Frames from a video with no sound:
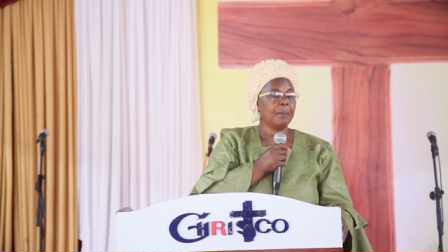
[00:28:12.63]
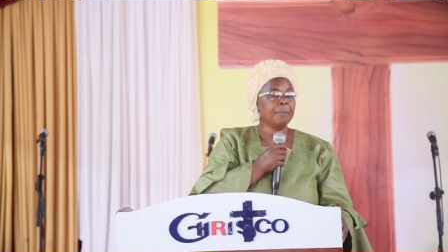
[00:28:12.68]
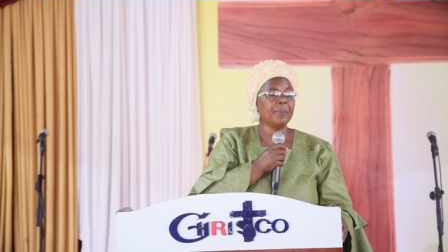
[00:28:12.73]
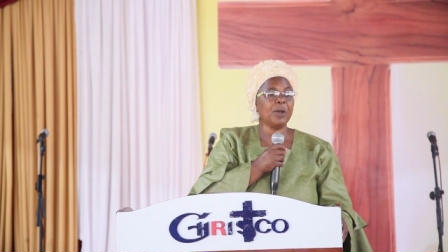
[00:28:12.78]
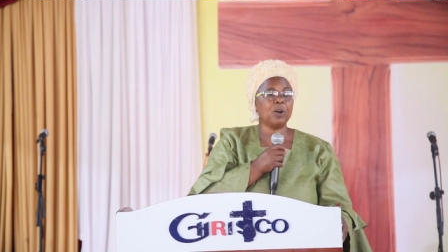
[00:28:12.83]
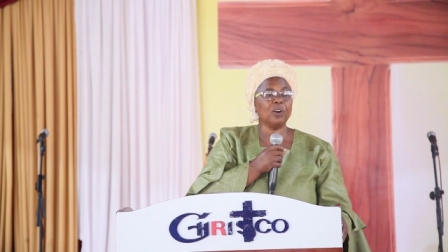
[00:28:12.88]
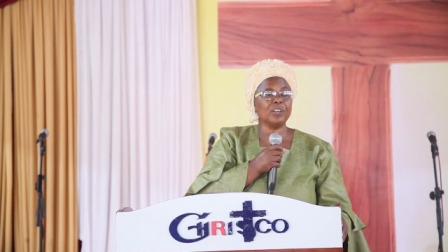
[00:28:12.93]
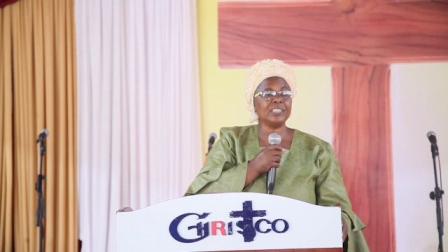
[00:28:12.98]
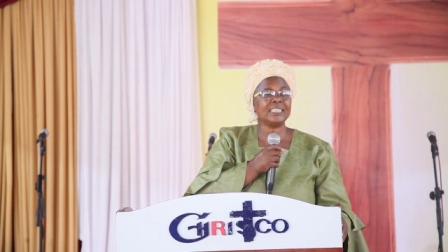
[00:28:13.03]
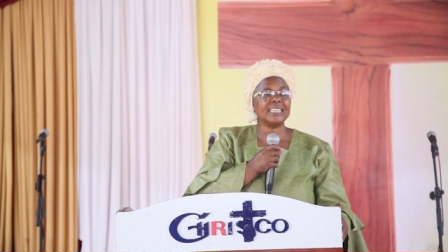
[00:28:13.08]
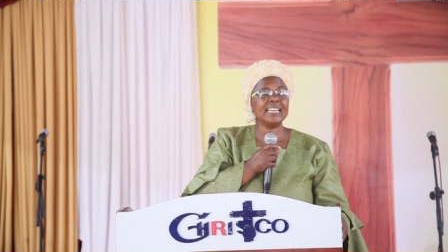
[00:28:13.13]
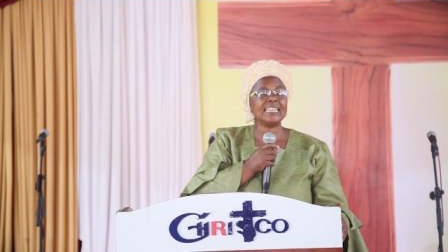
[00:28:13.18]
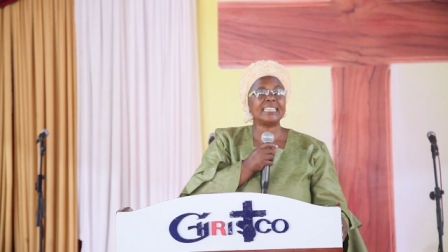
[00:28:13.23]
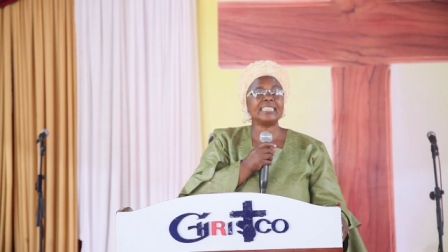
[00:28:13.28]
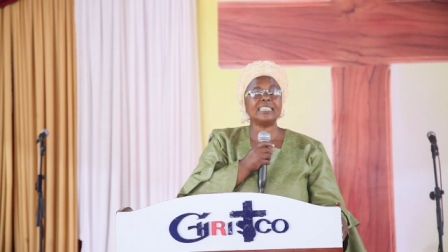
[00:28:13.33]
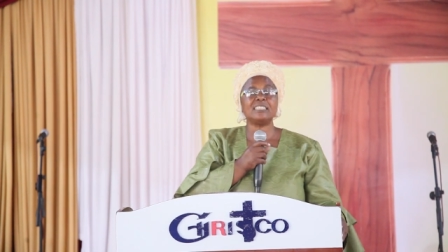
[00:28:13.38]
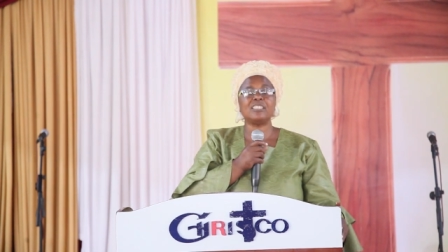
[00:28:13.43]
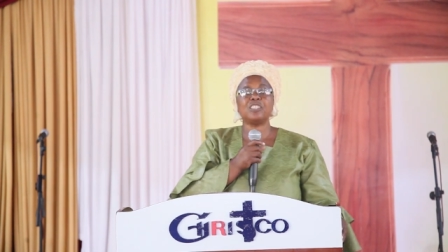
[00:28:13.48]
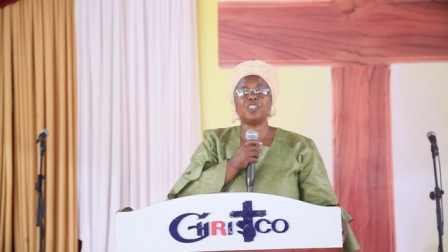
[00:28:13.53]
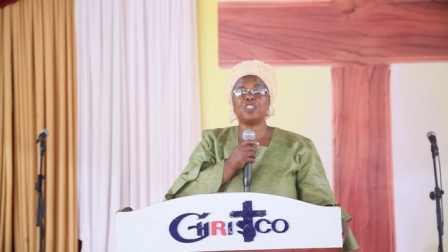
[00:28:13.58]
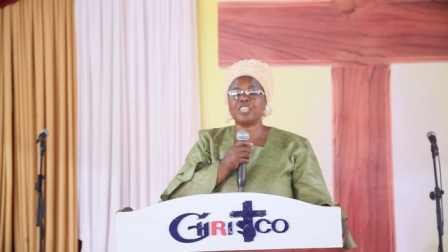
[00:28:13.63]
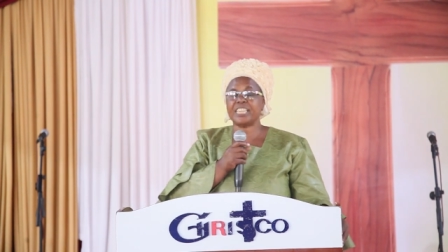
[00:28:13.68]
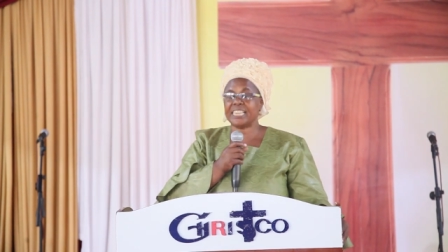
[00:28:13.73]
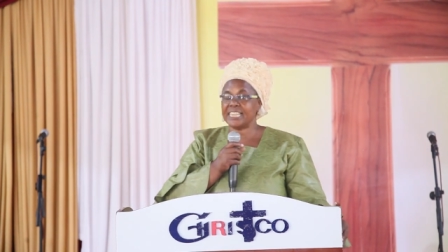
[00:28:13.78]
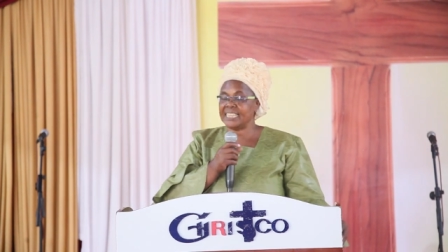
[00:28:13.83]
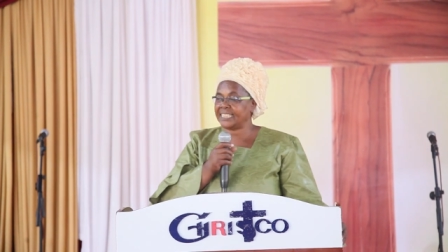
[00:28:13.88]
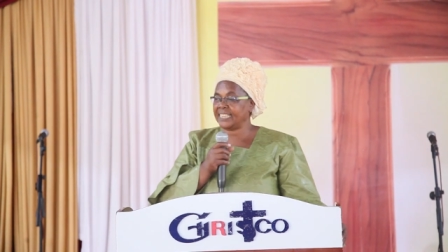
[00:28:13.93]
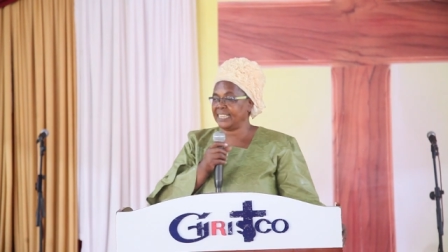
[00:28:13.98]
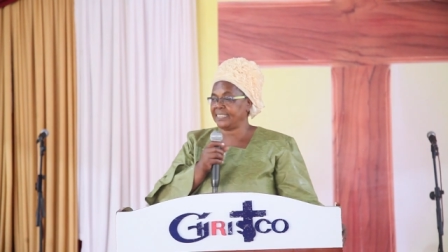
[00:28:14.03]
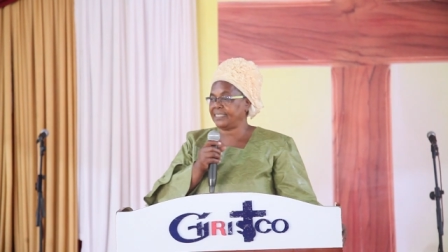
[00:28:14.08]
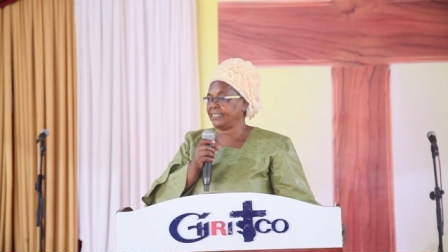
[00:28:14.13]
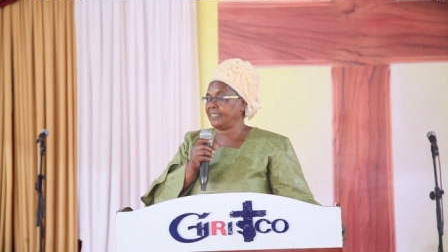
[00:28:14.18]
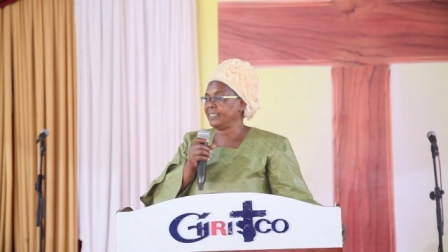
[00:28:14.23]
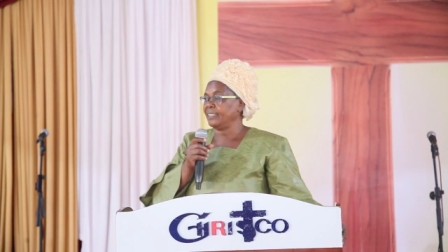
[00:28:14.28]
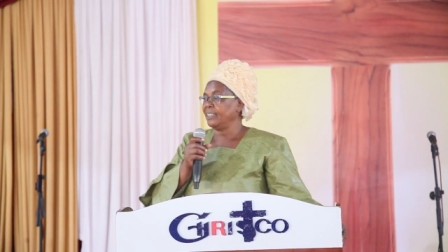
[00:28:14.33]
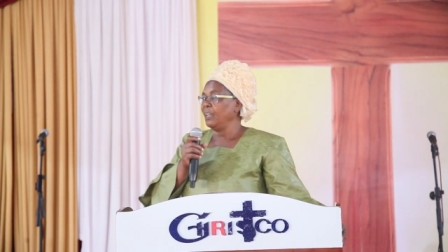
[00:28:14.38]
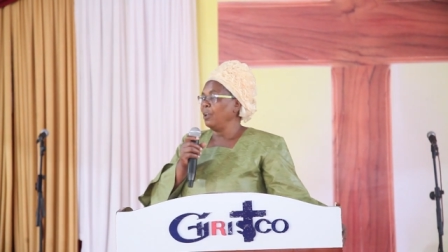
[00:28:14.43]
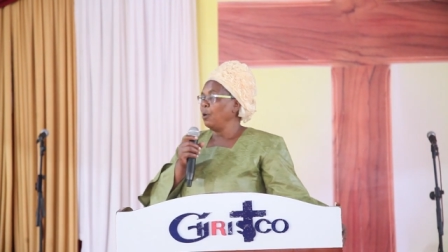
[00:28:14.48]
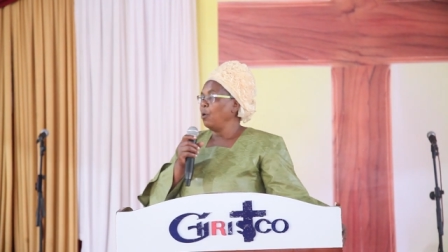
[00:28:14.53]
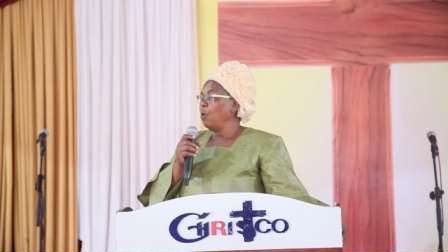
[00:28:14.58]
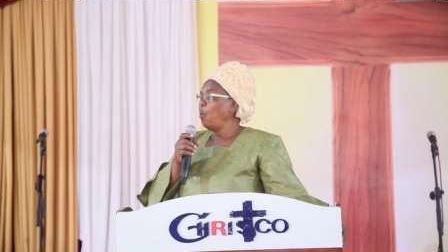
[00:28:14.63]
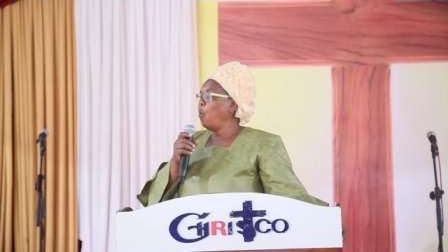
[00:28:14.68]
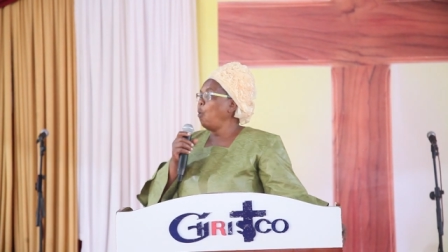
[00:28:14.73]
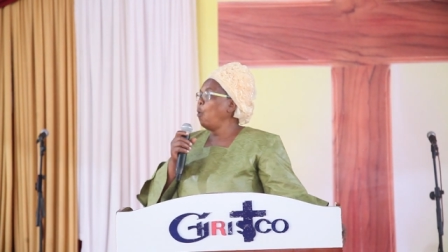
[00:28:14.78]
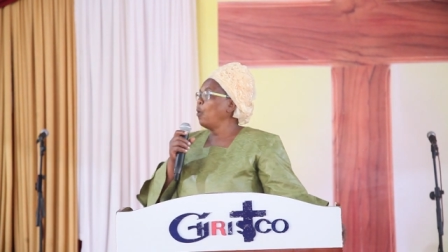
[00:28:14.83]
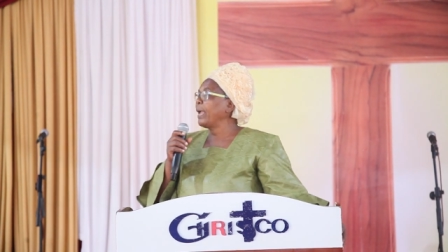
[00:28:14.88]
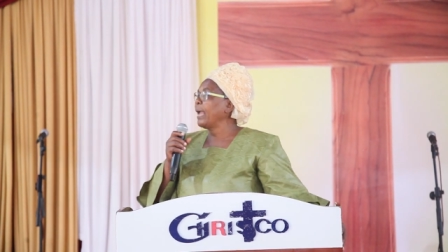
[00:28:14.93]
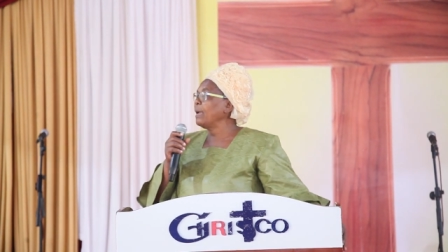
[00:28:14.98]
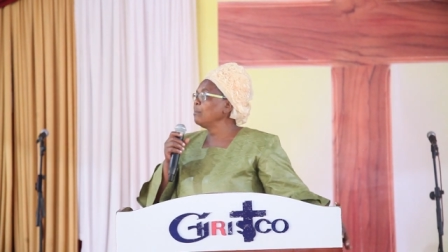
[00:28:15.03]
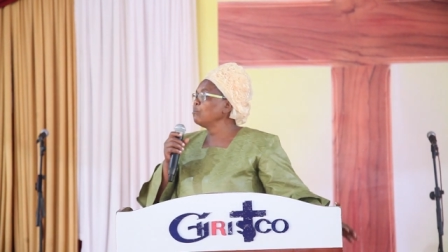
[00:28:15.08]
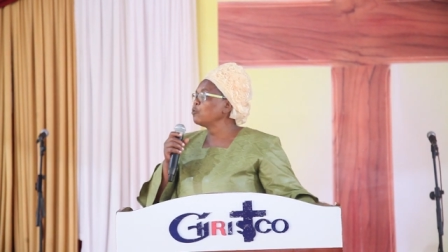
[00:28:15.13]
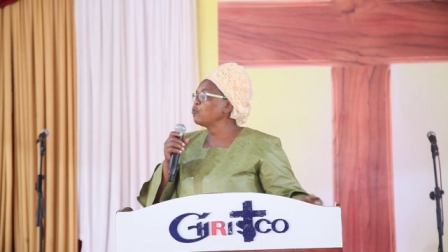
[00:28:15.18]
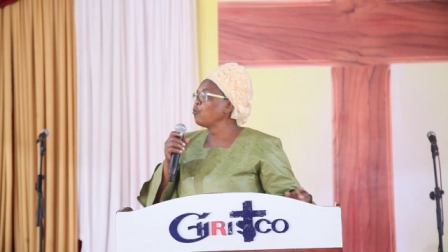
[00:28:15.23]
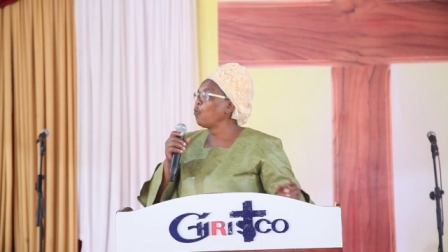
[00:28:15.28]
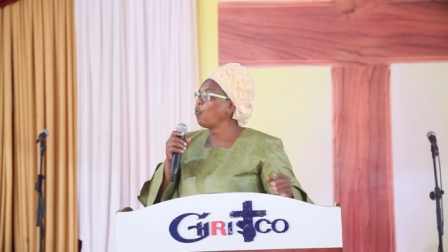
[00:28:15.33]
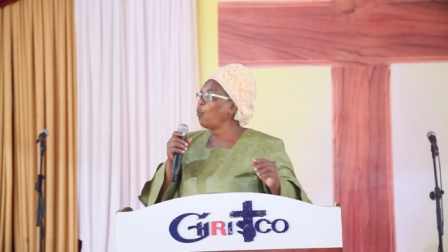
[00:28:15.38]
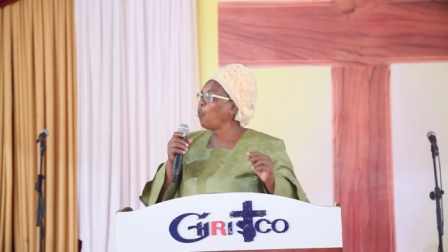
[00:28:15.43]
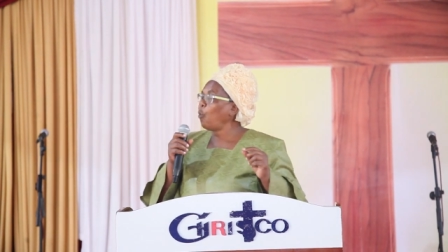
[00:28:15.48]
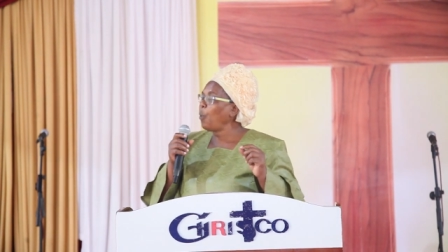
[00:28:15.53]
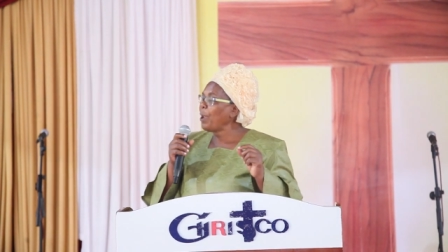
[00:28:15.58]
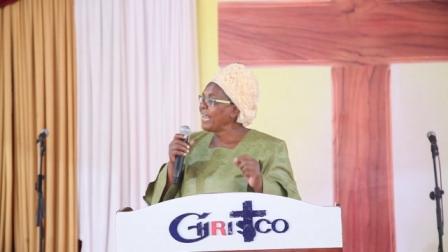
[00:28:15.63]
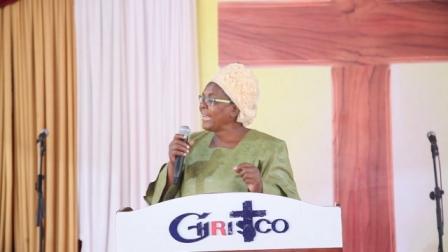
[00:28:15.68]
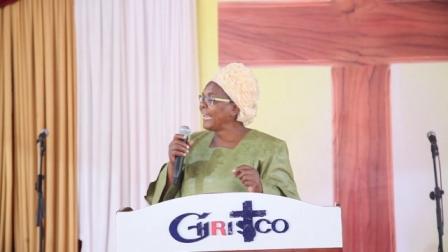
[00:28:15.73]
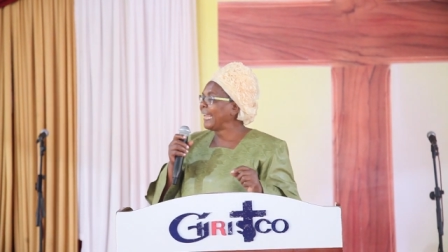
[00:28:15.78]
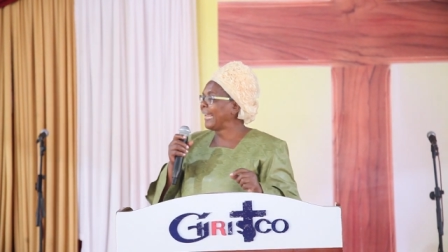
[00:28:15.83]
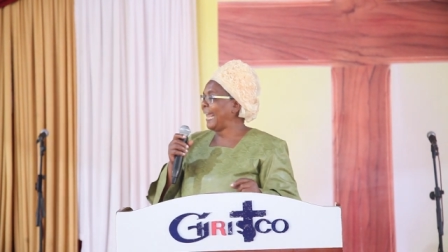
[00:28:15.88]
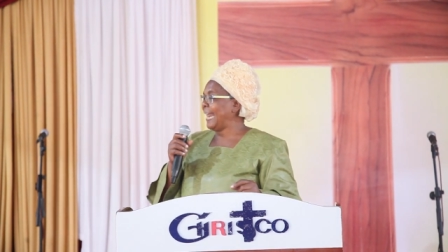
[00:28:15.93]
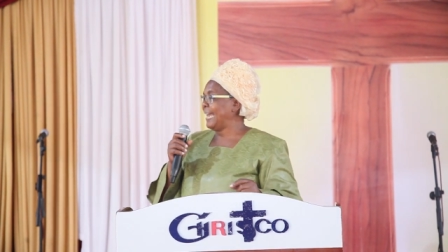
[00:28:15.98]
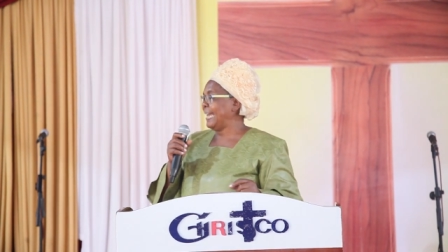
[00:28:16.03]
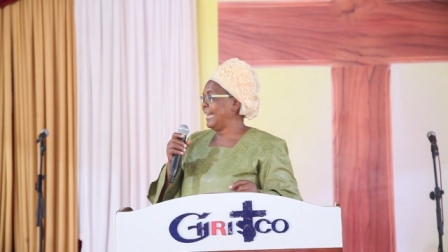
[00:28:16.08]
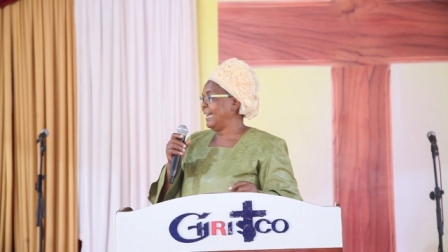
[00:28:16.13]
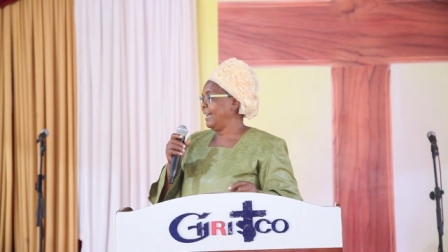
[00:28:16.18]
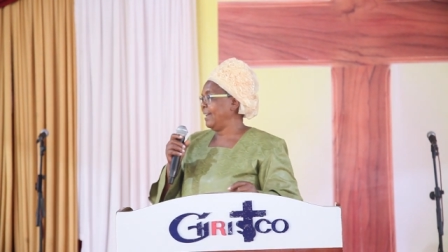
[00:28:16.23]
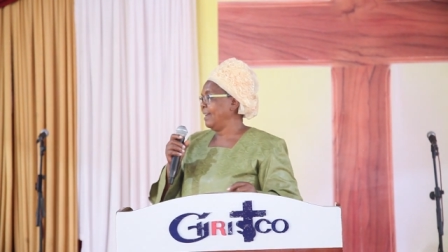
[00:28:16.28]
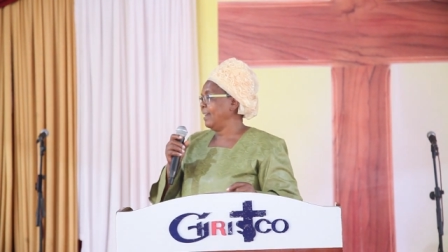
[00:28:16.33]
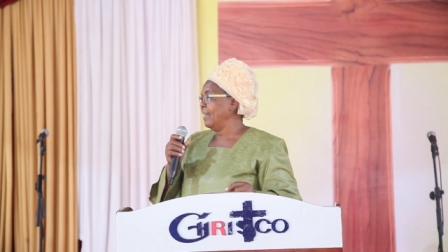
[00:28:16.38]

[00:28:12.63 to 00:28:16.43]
Because it is Jesus who came to quicken